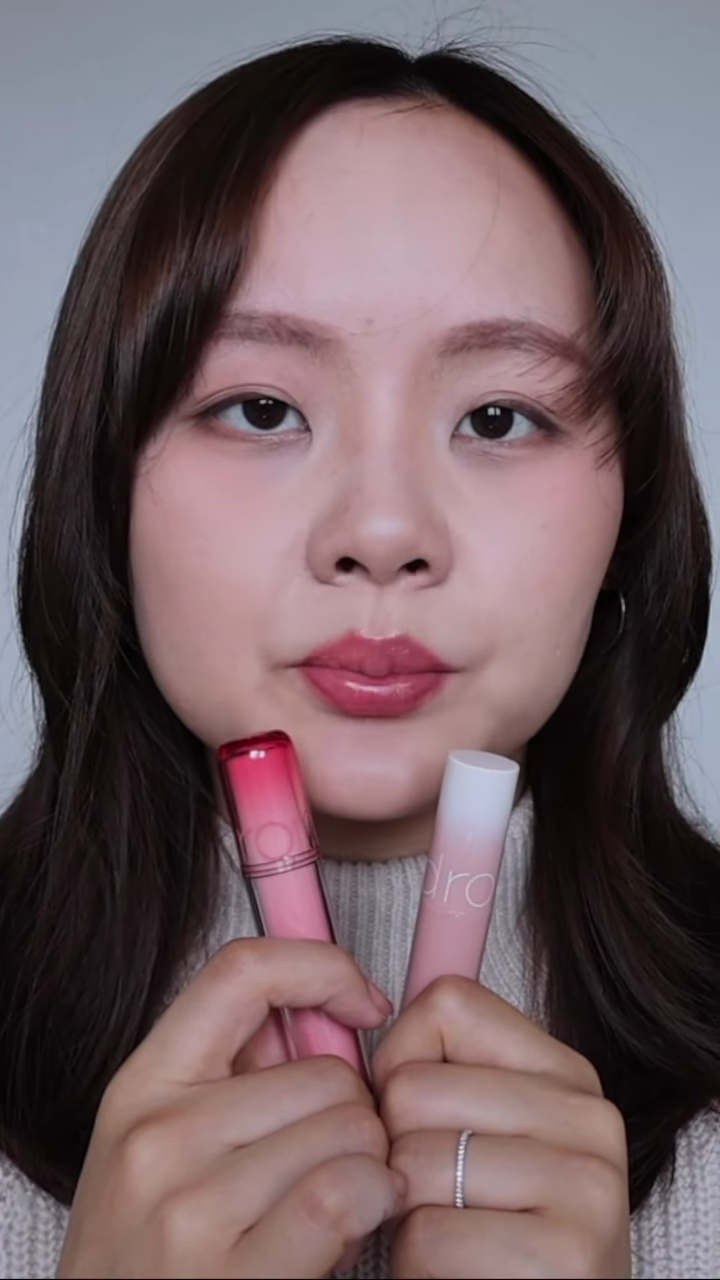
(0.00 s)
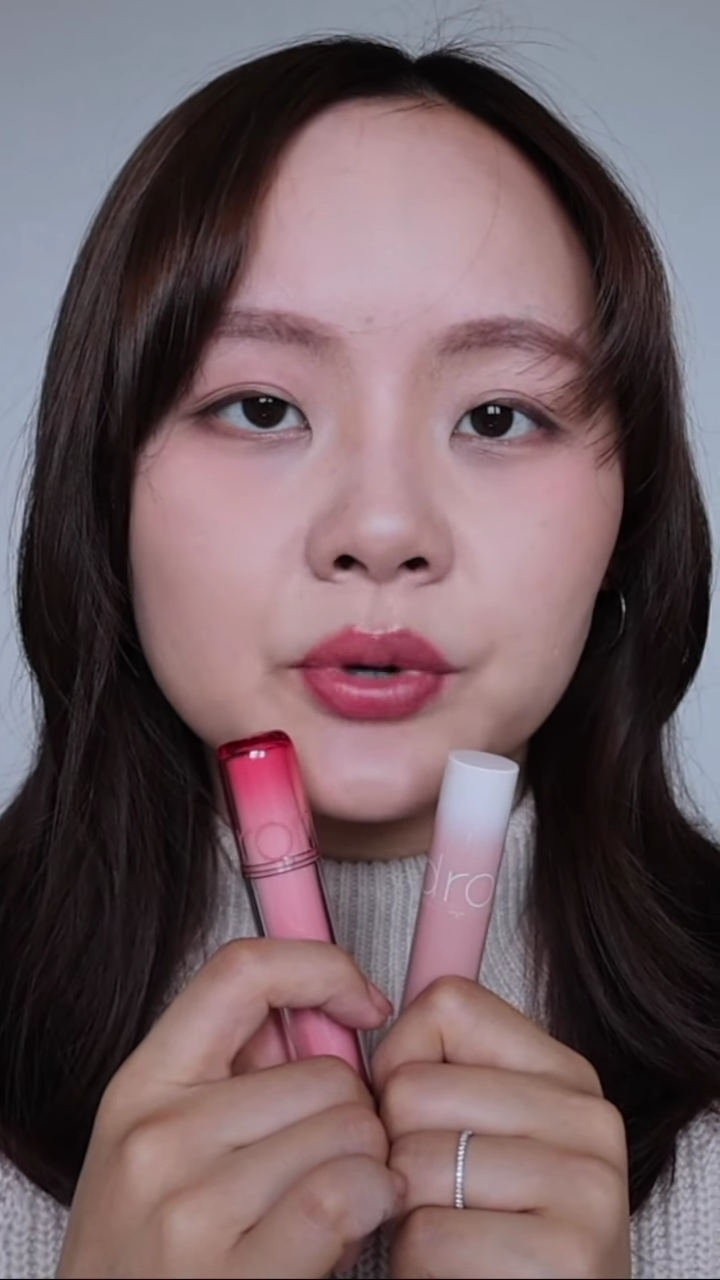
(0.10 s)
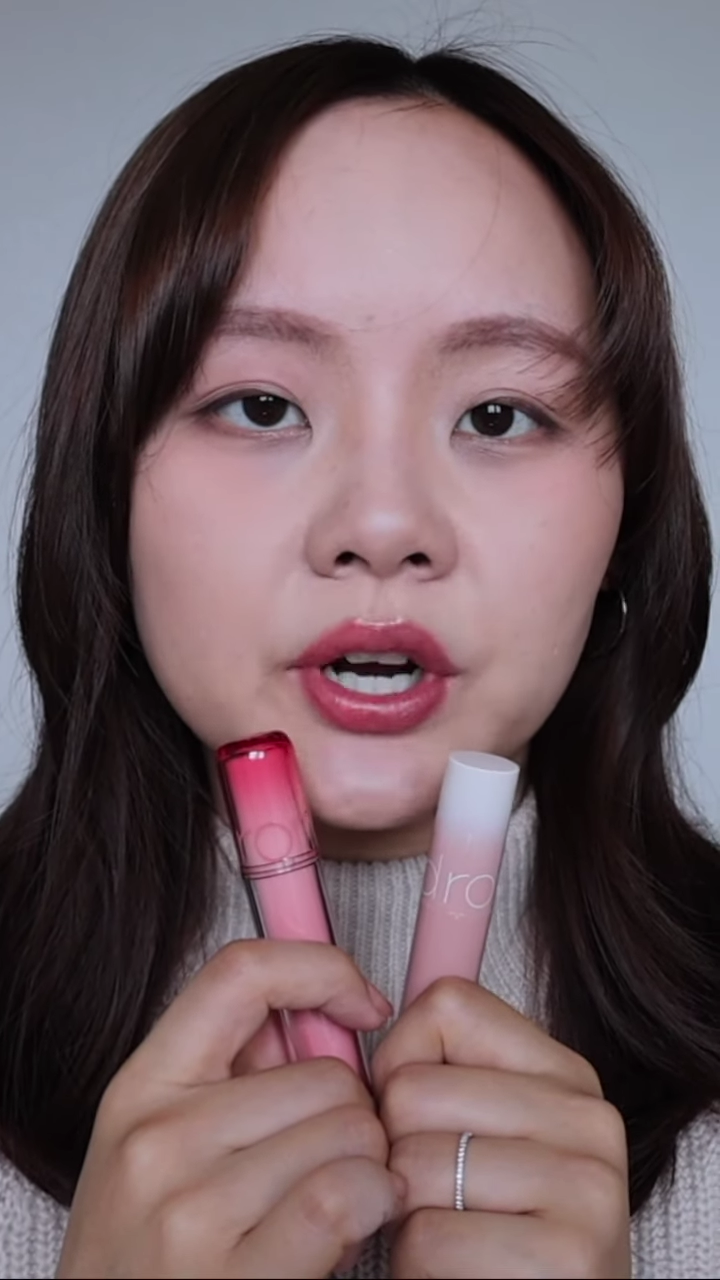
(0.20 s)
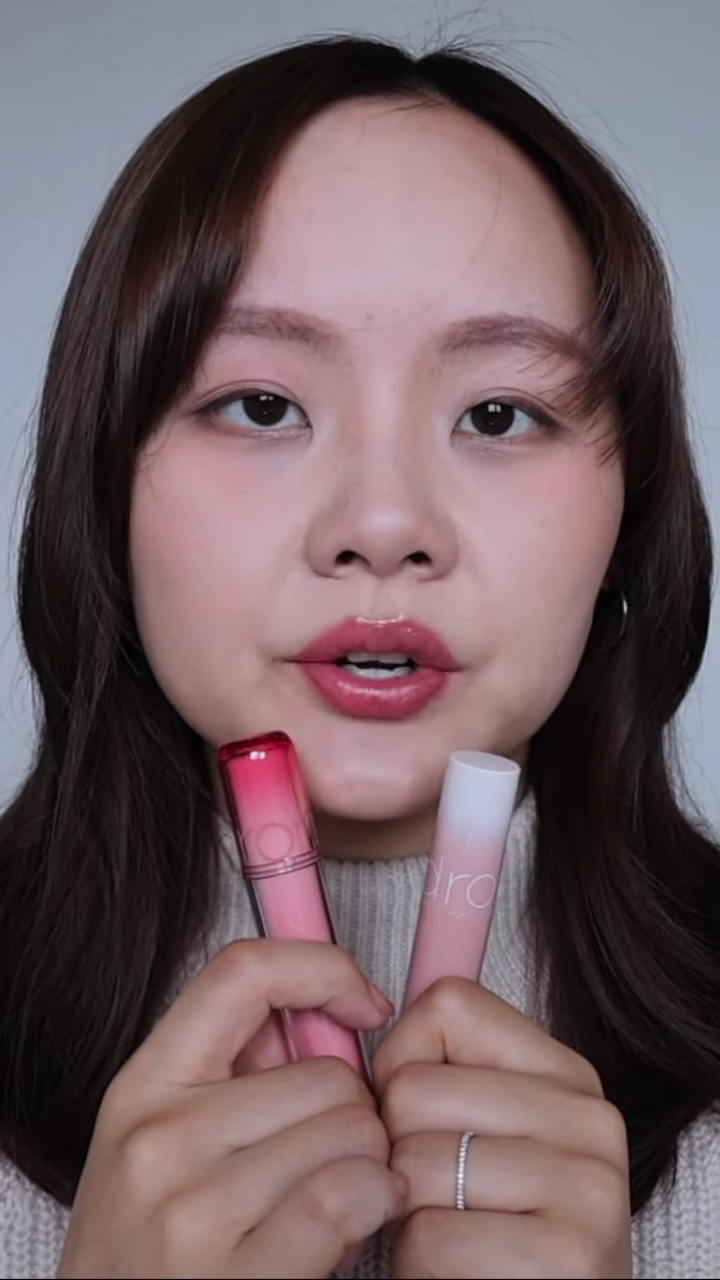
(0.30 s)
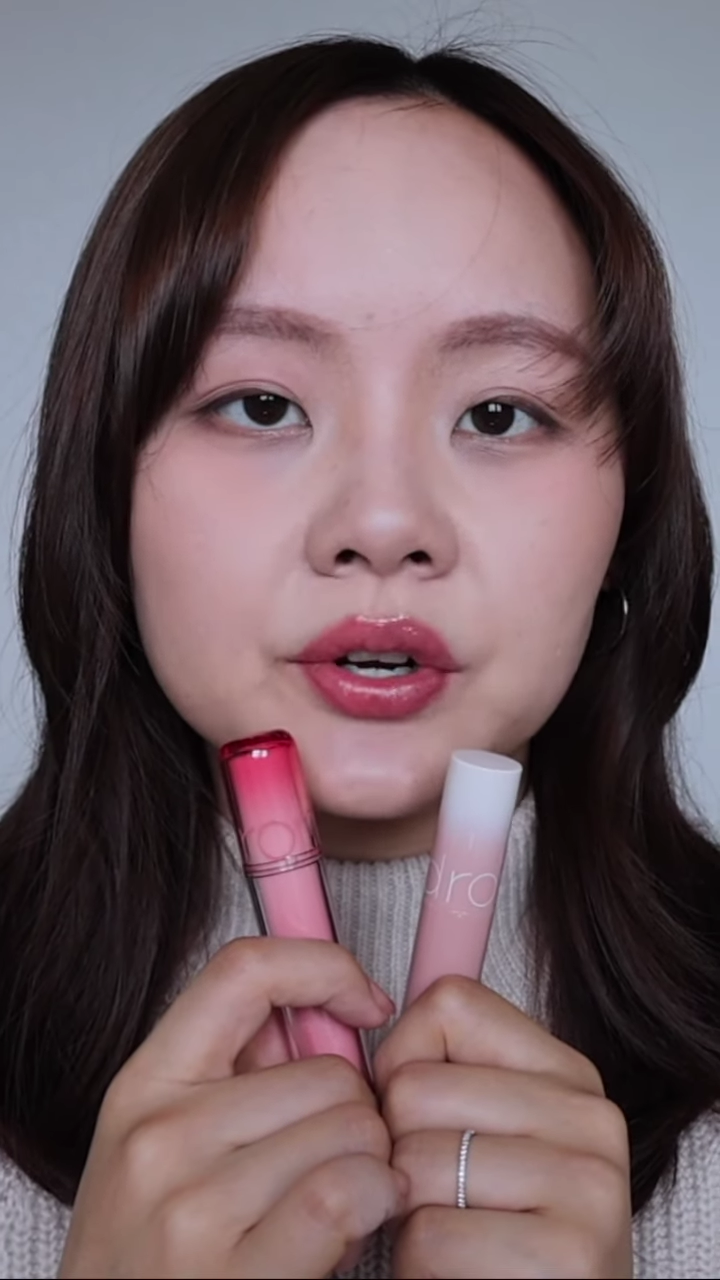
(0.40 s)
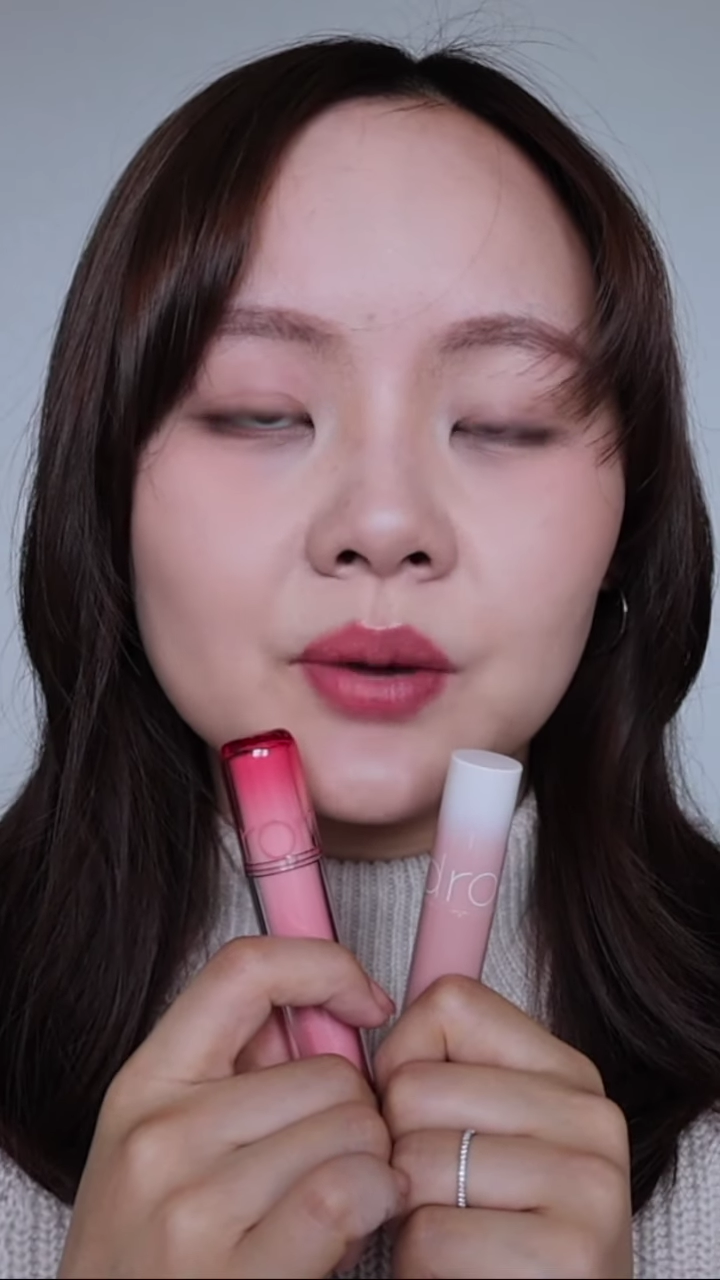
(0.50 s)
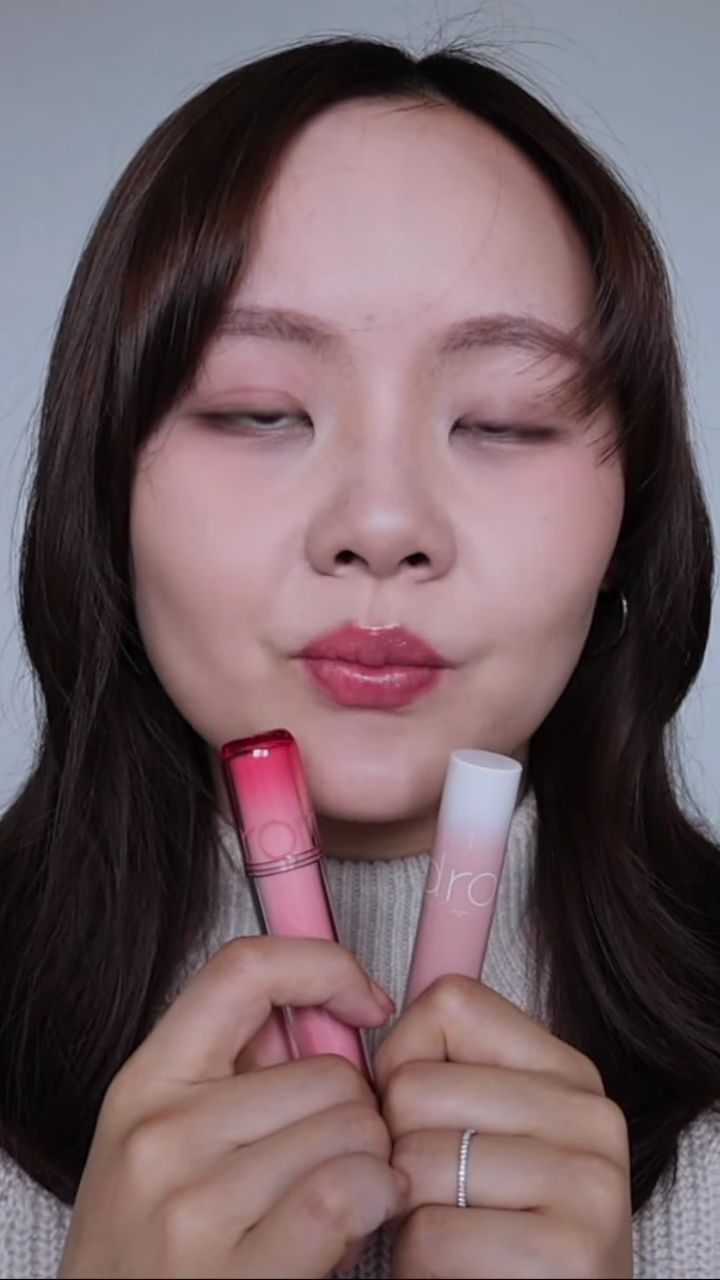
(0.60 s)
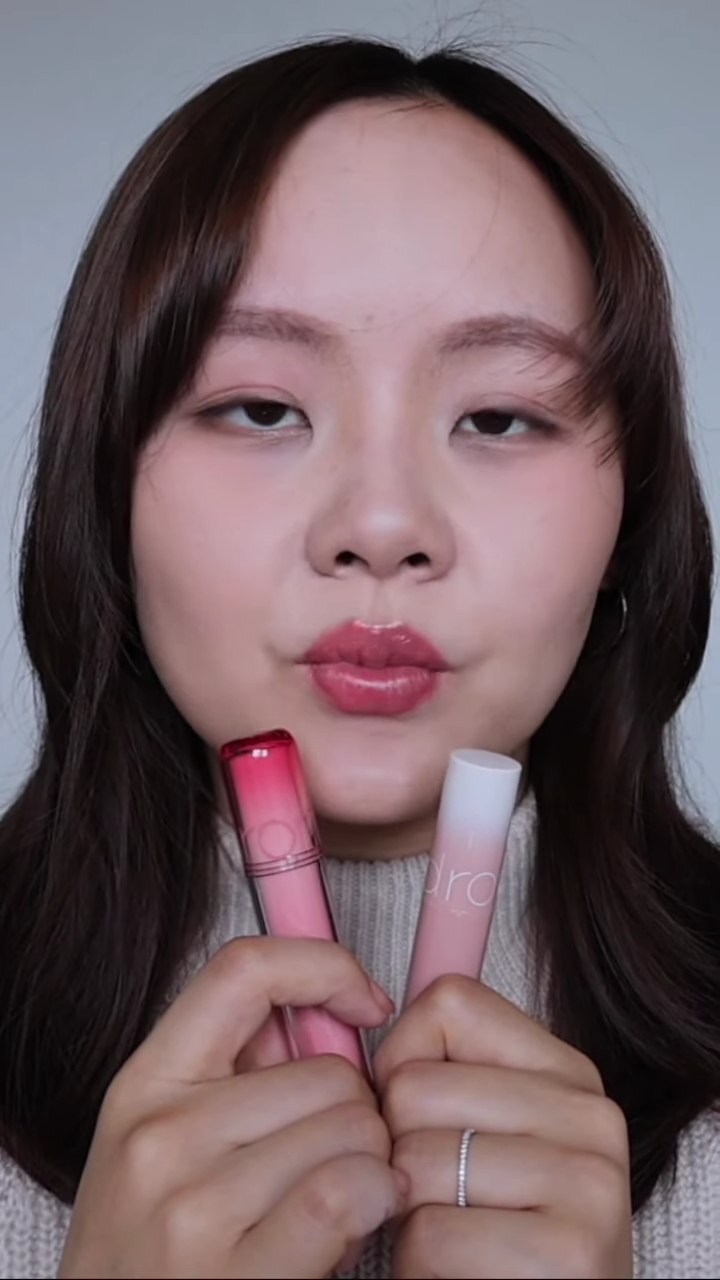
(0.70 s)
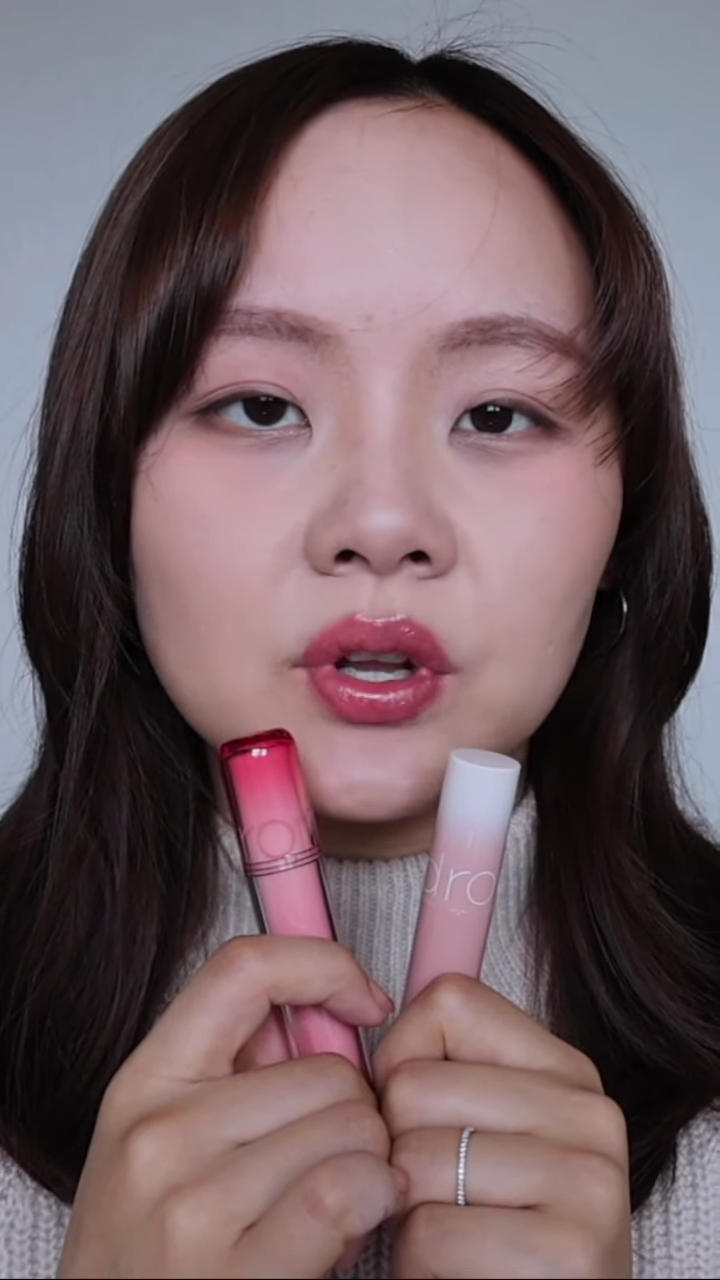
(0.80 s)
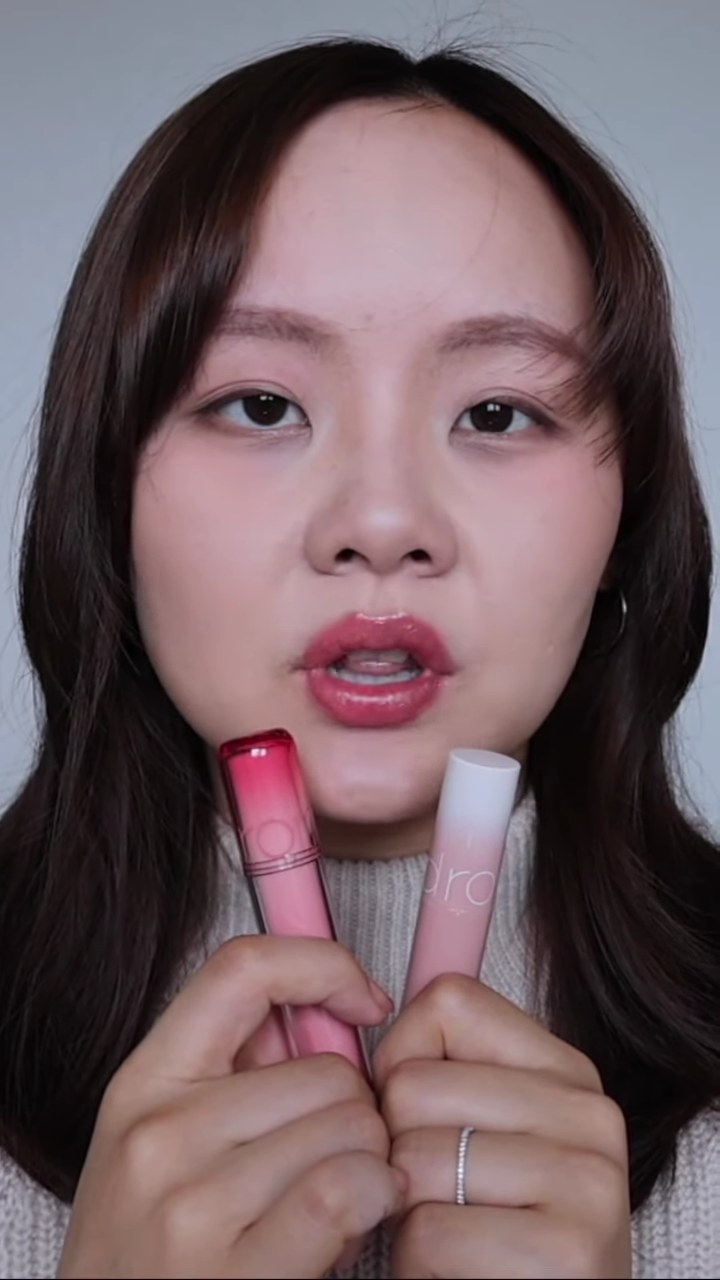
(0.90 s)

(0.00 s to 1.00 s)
brighter and more